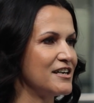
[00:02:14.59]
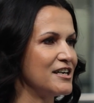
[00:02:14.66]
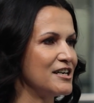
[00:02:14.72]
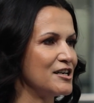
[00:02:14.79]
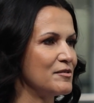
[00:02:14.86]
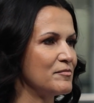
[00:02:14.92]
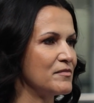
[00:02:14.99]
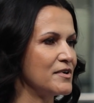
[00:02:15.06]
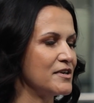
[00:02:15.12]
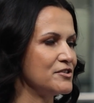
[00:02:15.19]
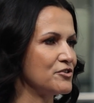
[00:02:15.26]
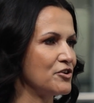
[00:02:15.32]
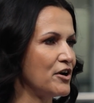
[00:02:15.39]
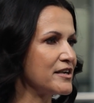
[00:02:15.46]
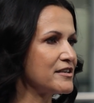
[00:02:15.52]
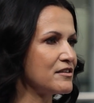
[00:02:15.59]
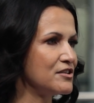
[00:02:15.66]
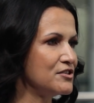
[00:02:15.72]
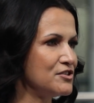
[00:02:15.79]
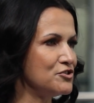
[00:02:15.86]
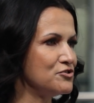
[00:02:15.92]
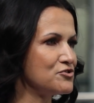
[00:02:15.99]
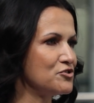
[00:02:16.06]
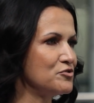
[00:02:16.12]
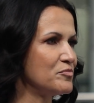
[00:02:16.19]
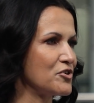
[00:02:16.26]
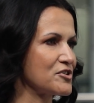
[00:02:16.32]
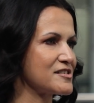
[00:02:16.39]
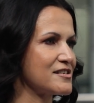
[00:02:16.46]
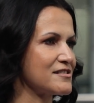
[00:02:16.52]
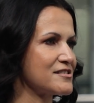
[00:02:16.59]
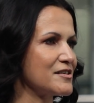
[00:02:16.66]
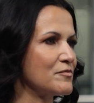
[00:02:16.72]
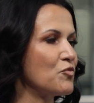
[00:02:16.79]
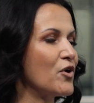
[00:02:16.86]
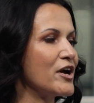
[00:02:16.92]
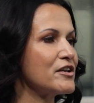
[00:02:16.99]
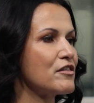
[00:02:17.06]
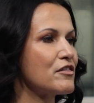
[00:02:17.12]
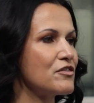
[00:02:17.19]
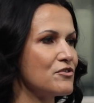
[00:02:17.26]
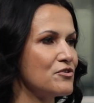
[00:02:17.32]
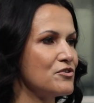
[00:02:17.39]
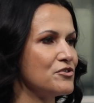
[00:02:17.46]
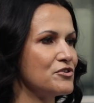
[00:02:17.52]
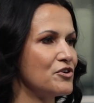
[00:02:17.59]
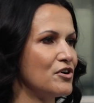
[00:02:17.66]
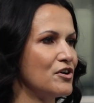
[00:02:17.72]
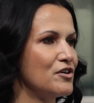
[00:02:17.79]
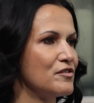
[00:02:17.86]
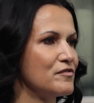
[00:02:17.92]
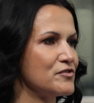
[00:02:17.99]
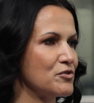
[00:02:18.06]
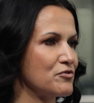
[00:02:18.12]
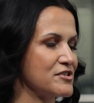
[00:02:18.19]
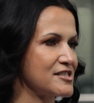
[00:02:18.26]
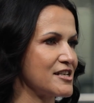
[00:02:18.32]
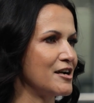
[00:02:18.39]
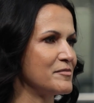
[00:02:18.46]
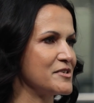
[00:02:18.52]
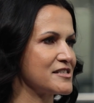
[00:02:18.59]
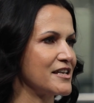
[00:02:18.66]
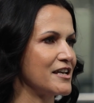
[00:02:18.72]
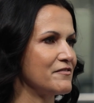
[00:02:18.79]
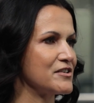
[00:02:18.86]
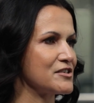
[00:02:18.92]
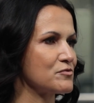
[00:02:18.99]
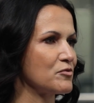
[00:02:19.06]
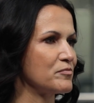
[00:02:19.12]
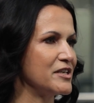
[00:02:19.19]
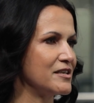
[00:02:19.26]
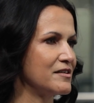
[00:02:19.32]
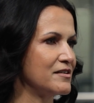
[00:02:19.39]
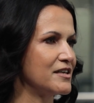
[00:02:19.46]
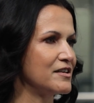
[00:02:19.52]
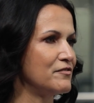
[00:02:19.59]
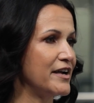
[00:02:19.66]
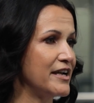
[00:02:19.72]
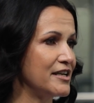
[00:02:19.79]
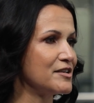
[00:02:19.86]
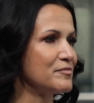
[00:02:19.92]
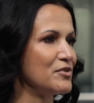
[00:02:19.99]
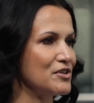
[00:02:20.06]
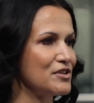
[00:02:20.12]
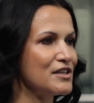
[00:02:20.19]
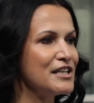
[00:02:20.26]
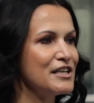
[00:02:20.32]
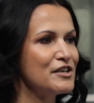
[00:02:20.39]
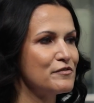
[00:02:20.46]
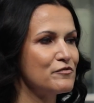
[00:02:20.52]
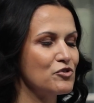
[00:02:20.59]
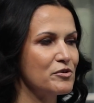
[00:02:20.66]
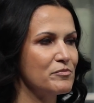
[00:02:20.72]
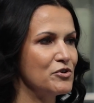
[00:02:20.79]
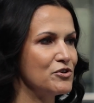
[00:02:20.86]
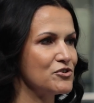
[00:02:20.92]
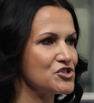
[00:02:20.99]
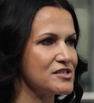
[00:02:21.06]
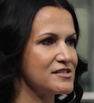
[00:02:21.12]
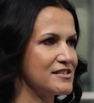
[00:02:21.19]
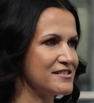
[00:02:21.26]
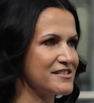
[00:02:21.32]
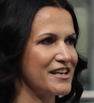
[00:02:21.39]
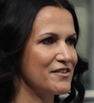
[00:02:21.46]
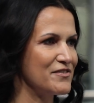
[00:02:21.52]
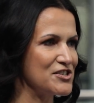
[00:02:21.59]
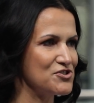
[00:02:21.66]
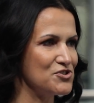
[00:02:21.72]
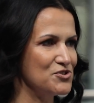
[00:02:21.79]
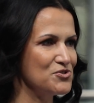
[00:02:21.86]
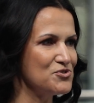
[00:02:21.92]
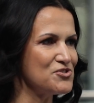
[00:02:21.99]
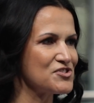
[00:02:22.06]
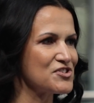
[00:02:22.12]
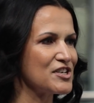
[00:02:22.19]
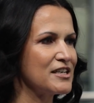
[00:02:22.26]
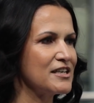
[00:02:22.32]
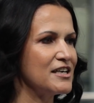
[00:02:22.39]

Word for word: Um, you know, under the new two-pot system, one third of your retirement savings will be uh, available for emergency savings use.